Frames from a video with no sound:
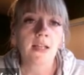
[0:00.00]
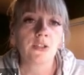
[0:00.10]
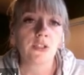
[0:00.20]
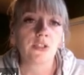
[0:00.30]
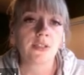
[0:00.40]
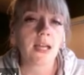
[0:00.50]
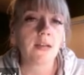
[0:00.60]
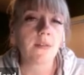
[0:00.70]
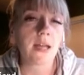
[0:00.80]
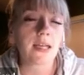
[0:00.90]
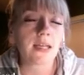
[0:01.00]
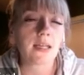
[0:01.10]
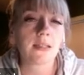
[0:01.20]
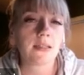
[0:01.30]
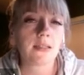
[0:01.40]
to just kind of like
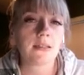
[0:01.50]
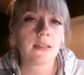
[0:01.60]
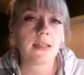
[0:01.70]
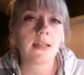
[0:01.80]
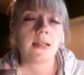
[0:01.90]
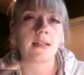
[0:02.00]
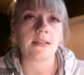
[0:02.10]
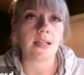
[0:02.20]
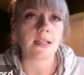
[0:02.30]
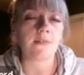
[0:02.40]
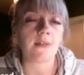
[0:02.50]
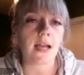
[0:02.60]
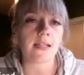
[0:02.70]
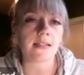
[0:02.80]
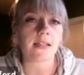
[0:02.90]

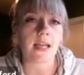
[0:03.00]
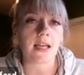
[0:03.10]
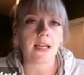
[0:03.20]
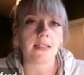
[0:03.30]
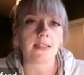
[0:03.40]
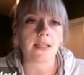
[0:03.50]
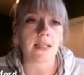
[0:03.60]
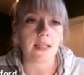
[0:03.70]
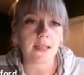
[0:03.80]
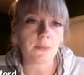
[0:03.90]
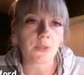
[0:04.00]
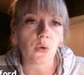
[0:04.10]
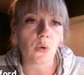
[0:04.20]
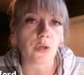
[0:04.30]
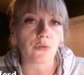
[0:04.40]
incentivize and get them to
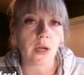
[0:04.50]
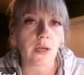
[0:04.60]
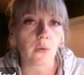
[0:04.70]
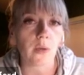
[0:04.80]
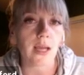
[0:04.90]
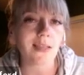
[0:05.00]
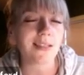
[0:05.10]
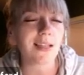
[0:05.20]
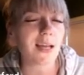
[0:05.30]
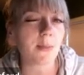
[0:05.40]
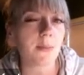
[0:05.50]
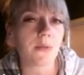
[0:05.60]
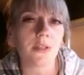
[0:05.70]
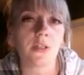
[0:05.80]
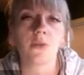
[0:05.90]
order right away. Because a lot of people,
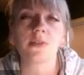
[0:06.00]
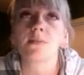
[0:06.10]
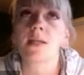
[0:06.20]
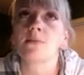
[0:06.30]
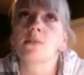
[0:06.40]
sometimes